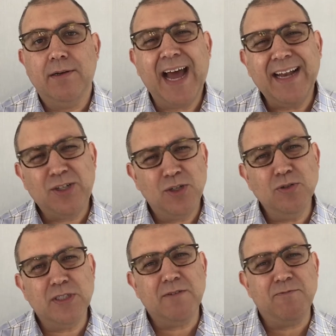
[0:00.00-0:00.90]
not
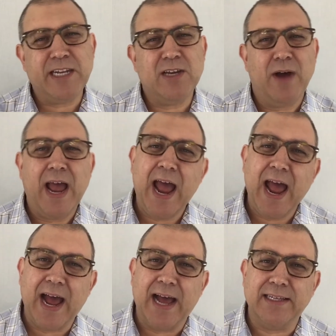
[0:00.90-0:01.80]
using video
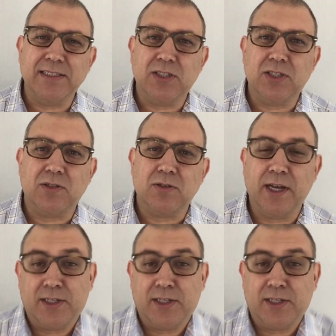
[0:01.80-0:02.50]
ads